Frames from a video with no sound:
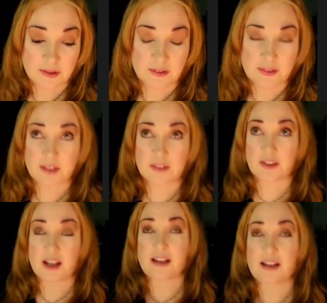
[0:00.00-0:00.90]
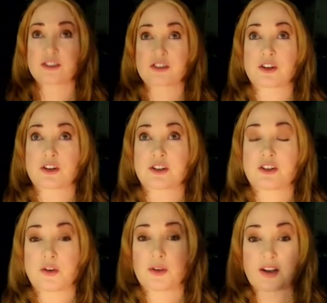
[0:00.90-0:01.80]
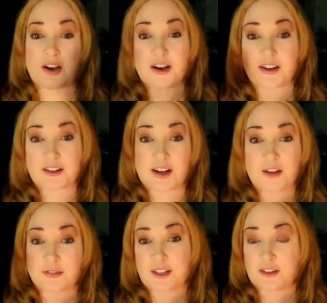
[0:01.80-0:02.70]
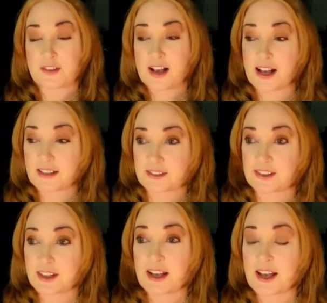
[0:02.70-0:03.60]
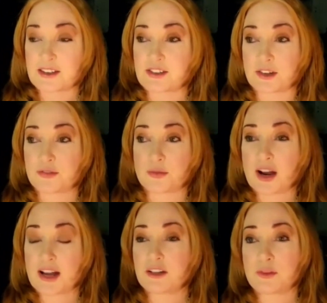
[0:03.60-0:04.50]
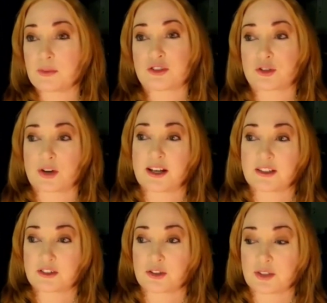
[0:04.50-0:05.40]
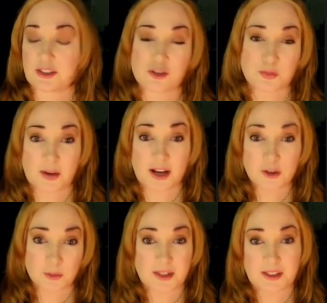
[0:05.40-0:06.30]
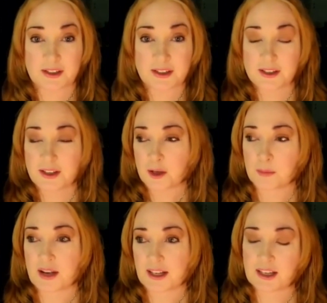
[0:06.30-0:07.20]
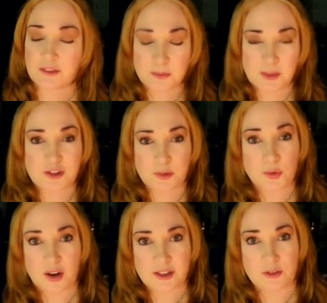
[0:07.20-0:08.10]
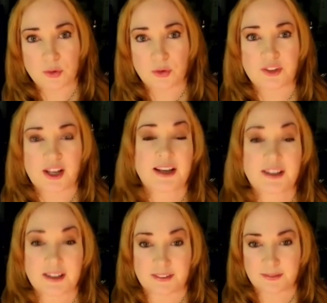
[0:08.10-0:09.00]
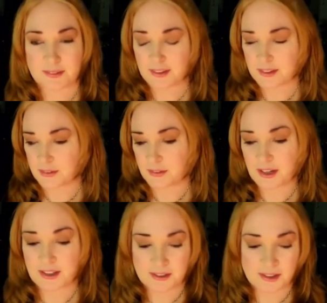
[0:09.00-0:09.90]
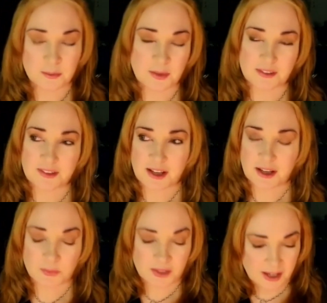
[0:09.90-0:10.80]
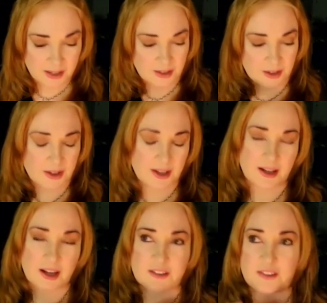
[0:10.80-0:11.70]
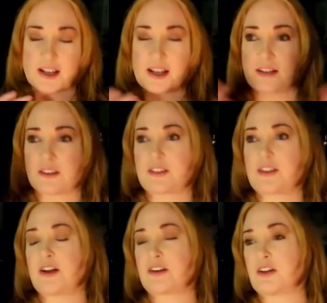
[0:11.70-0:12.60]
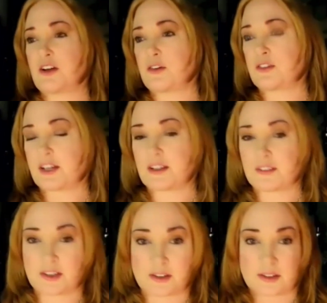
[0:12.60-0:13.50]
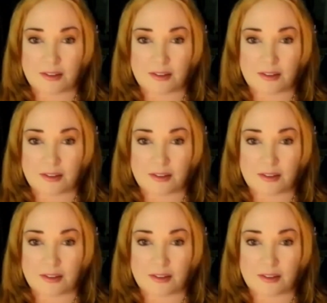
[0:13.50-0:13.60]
then the lights started going on and off really fast, as if Ryan was trying to inspire me by giving me some rock and roll lighting. Right. And then at the end, I got to the end of the long note, and the